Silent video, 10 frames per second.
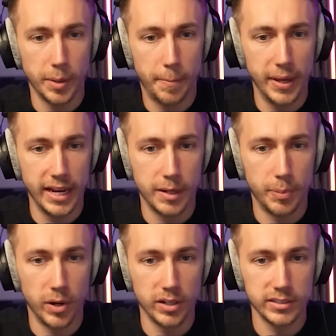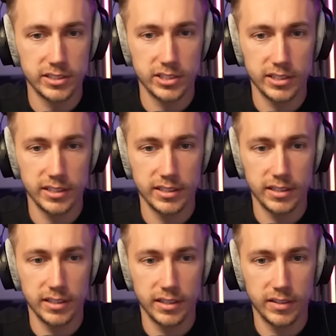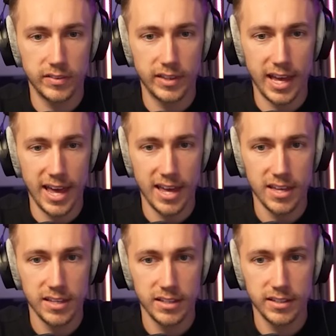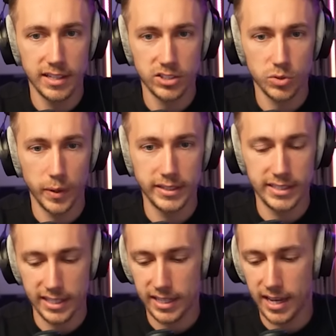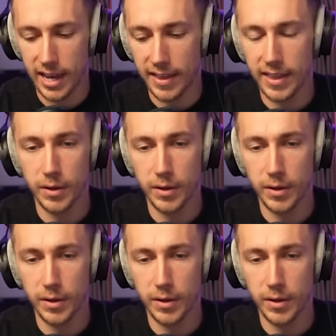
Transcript: the big pot there. That's 20. And